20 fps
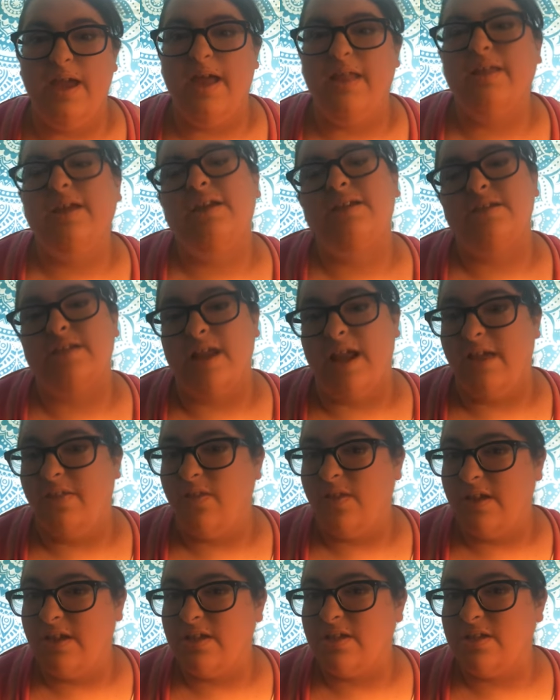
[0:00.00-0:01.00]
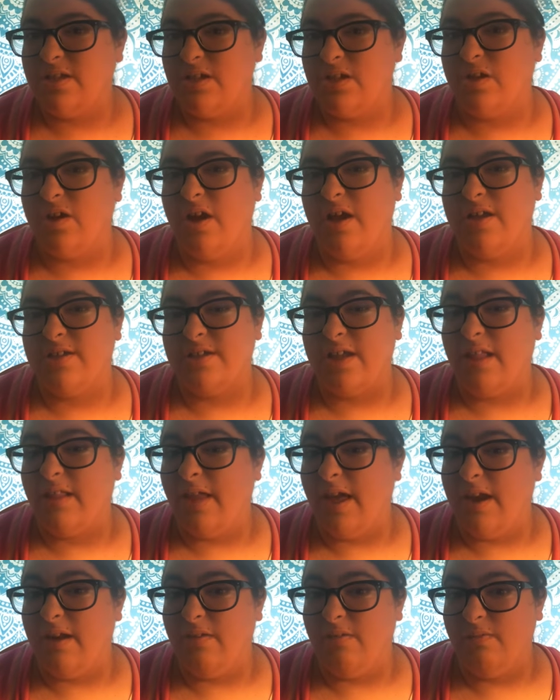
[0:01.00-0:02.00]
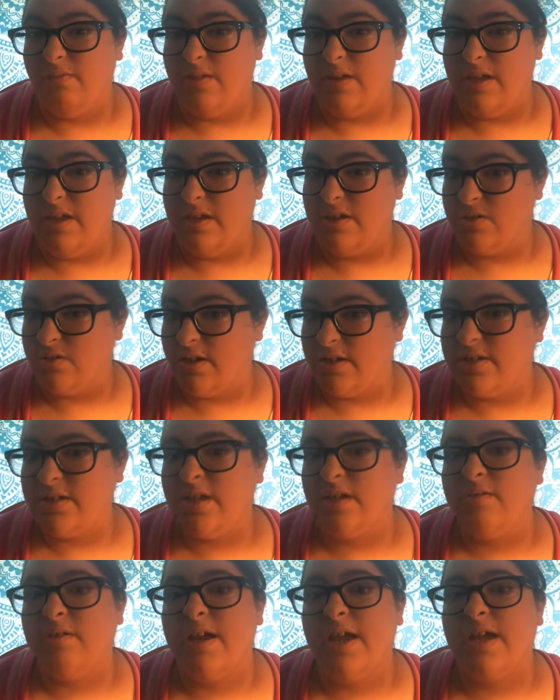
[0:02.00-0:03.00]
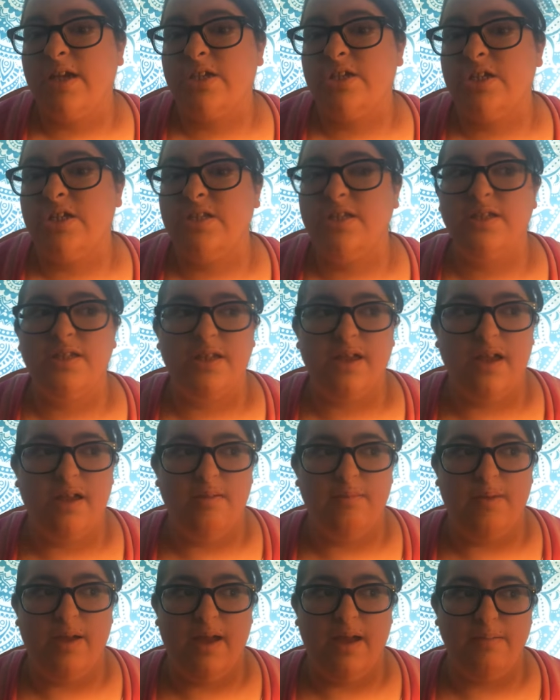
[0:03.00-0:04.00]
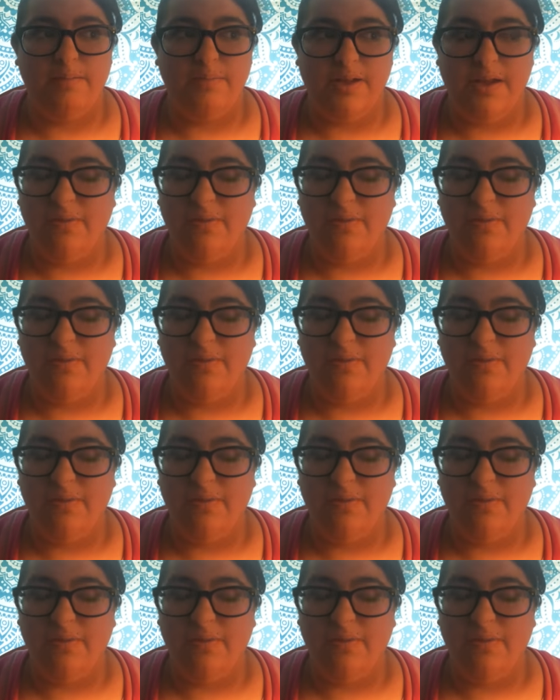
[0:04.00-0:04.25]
like I said, I think it's going to cause a lot of interesting reactions. Um, I'm